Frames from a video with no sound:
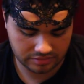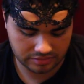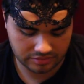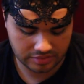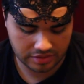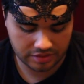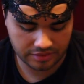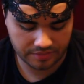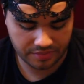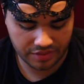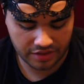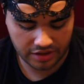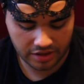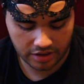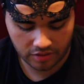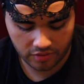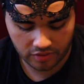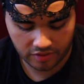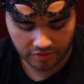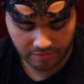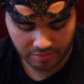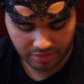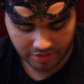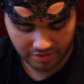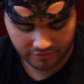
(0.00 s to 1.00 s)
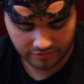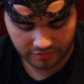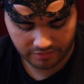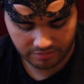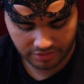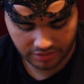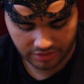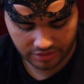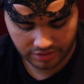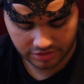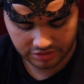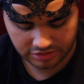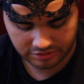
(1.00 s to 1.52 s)
well, they go above and
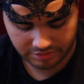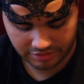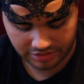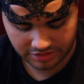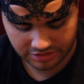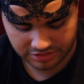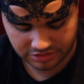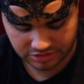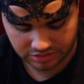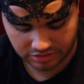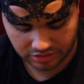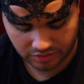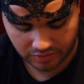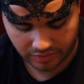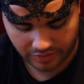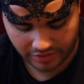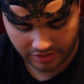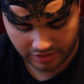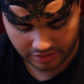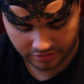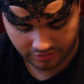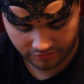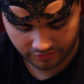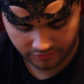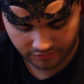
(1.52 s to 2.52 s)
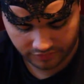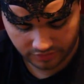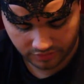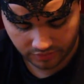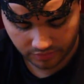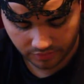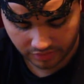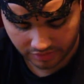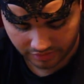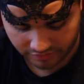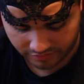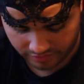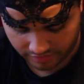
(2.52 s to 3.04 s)
beyond because there are quite a
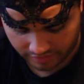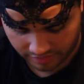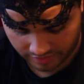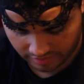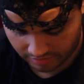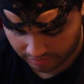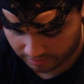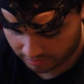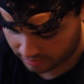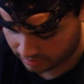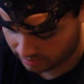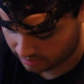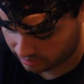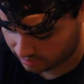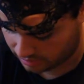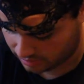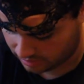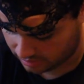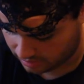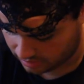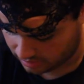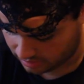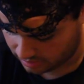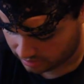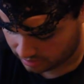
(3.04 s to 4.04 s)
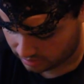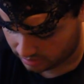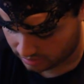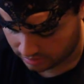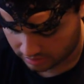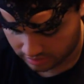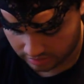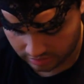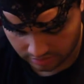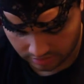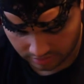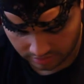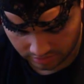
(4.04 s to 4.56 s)
few of them.
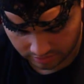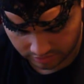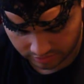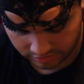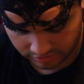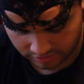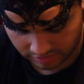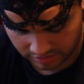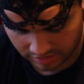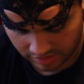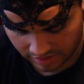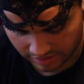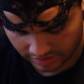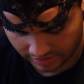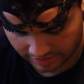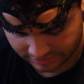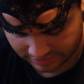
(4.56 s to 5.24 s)
Not